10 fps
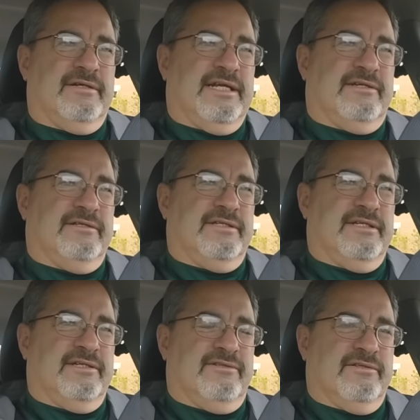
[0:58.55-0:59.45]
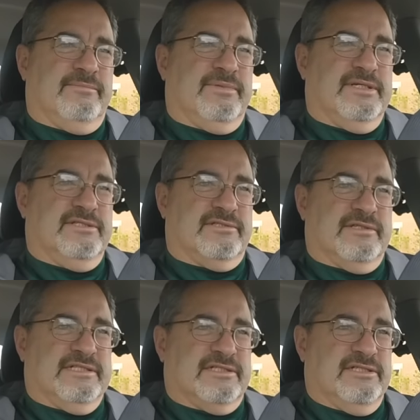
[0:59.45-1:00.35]
and I couldn't get it to budge, so
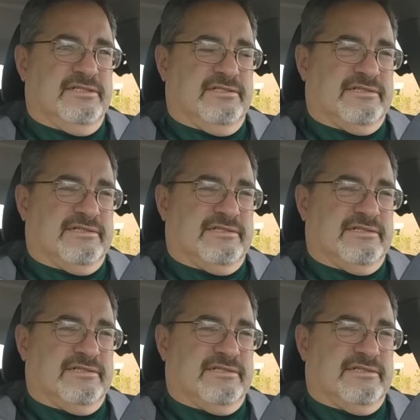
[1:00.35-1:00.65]
that's good.